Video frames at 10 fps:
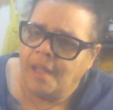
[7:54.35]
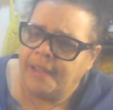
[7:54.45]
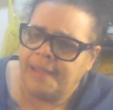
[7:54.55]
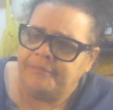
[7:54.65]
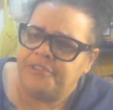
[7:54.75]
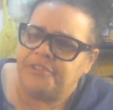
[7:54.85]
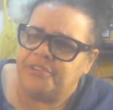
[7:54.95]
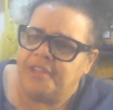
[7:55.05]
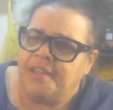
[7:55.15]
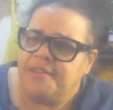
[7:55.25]
I have
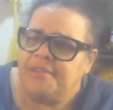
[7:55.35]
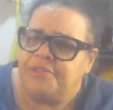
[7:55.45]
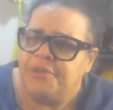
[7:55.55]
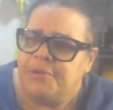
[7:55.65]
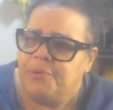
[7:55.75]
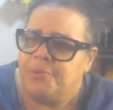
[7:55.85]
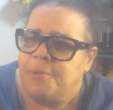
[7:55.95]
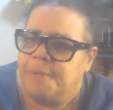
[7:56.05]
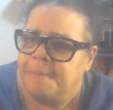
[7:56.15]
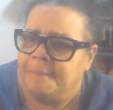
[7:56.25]
just gotten this new
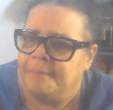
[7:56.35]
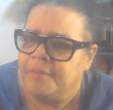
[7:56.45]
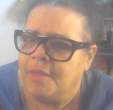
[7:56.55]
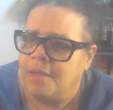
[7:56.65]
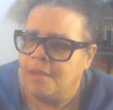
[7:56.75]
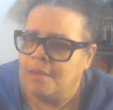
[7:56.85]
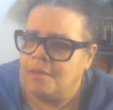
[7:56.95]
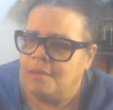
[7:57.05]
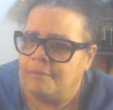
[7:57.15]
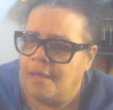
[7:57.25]

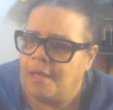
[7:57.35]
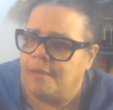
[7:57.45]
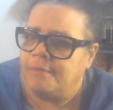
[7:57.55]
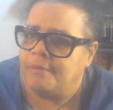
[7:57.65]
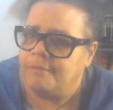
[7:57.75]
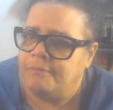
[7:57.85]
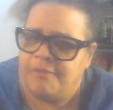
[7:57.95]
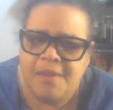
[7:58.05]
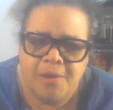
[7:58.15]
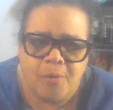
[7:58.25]
uh,
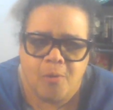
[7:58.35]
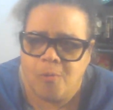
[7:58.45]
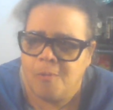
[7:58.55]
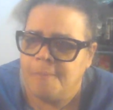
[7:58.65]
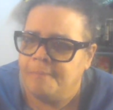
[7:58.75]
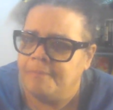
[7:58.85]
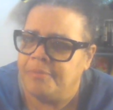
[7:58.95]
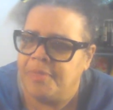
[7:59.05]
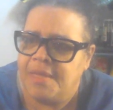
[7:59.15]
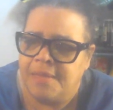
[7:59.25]
vehicle
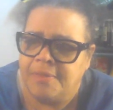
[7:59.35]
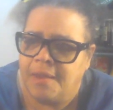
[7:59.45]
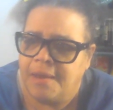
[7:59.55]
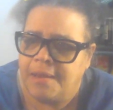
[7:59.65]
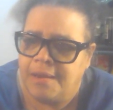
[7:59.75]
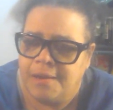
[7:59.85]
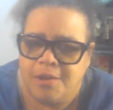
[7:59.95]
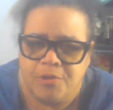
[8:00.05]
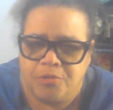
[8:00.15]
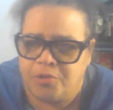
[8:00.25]
thing that I can
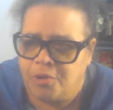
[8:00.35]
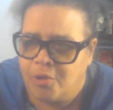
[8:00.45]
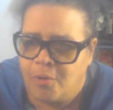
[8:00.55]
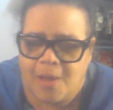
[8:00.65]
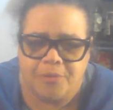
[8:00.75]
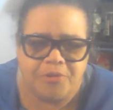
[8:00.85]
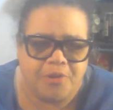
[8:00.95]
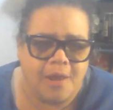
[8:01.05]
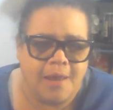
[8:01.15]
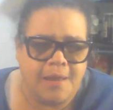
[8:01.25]
use to go
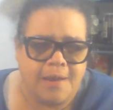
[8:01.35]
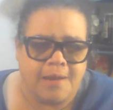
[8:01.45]
outside